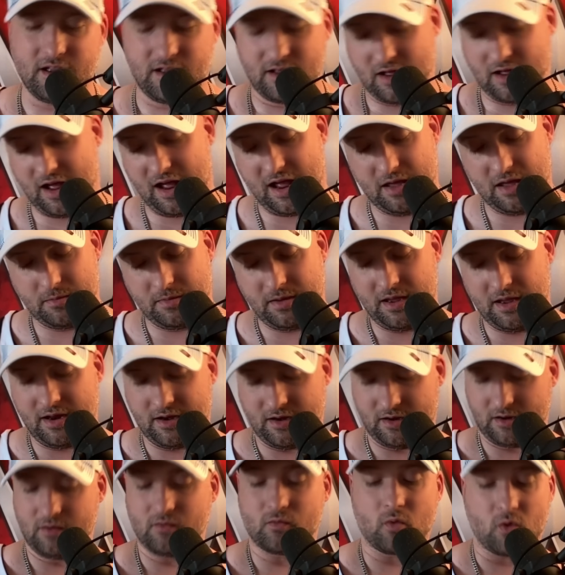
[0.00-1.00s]
I
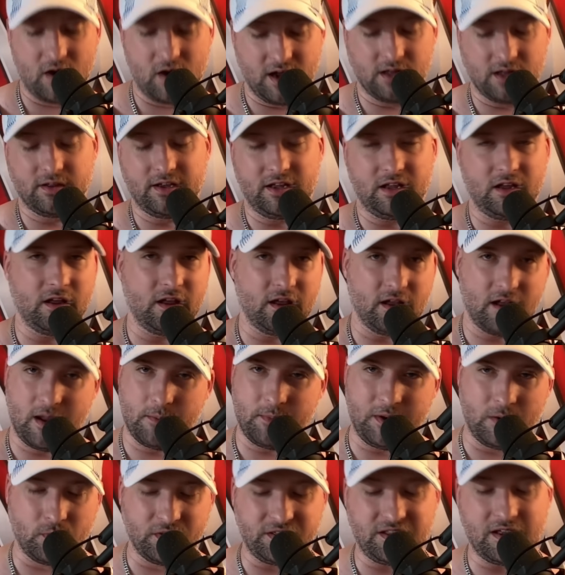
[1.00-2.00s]
mean, really, I
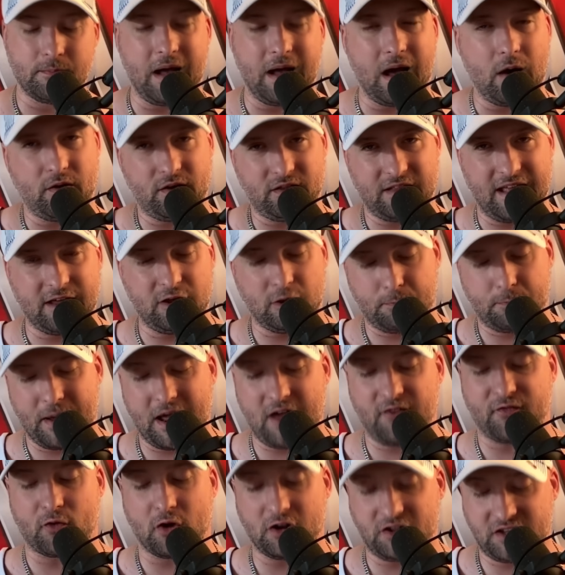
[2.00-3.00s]
mean, with the amount that you pay
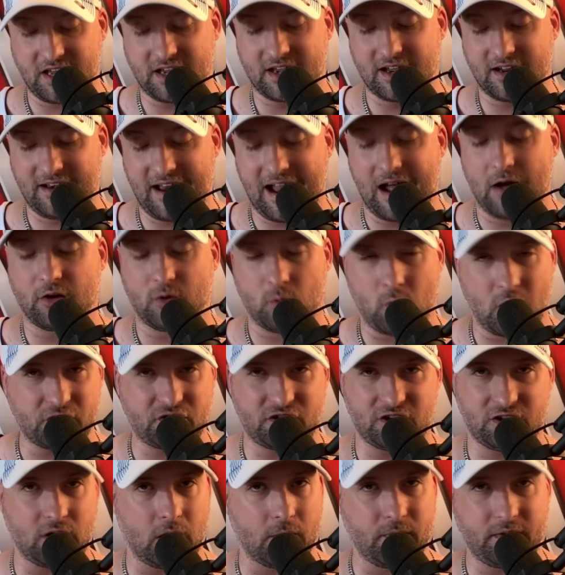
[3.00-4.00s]
for a ticket now to
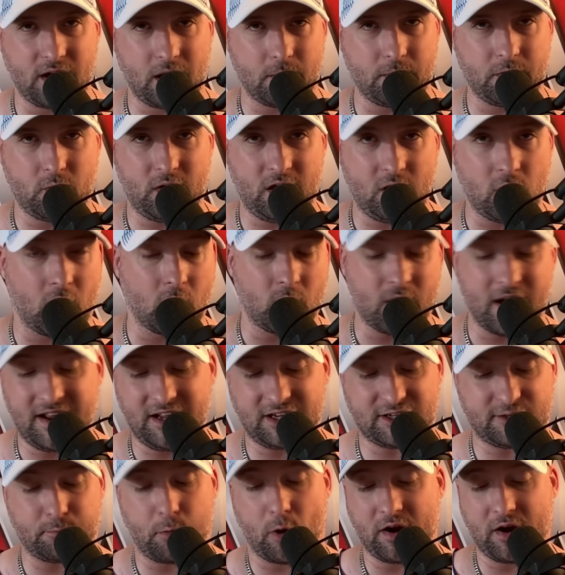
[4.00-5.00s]
watch WWE or any
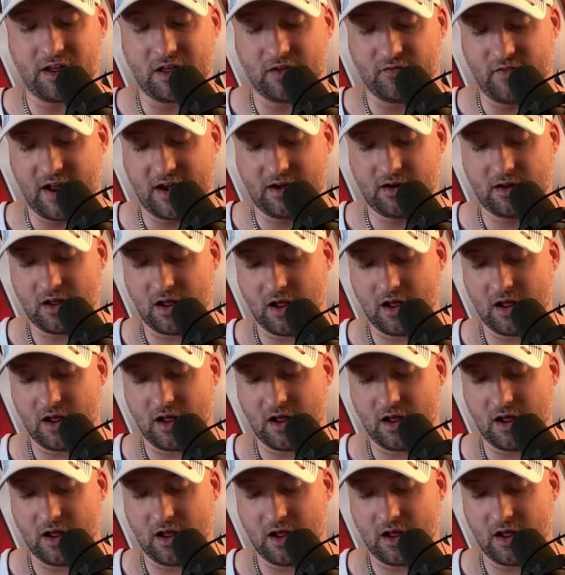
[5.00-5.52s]
sporting event,